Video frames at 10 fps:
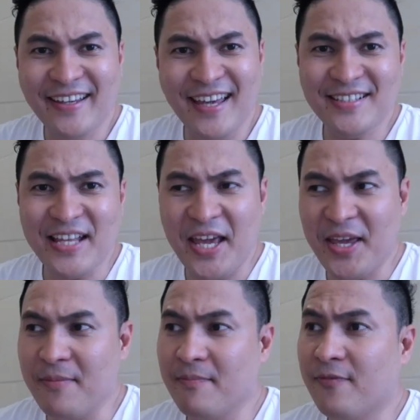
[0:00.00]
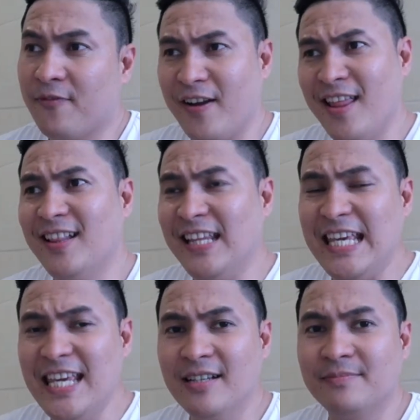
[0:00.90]
I guess I am
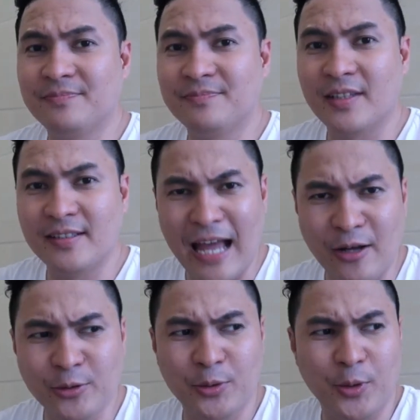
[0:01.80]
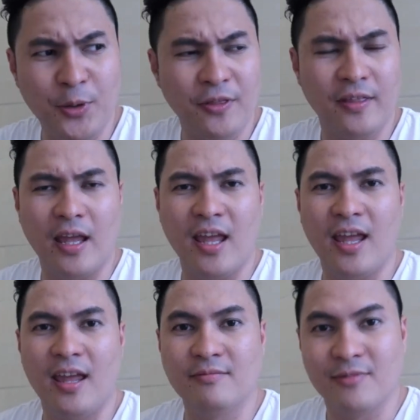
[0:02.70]
friendly, down to earth,
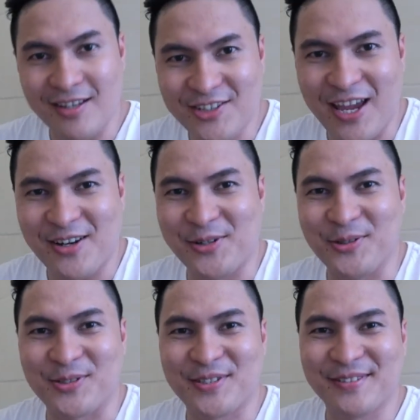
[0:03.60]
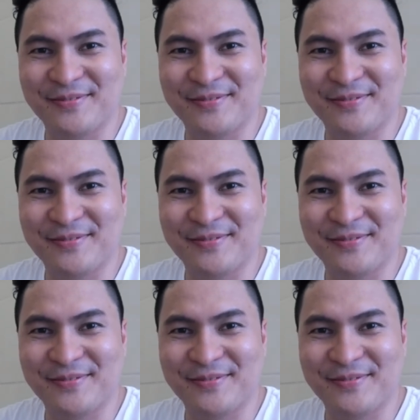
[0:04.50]
and generous.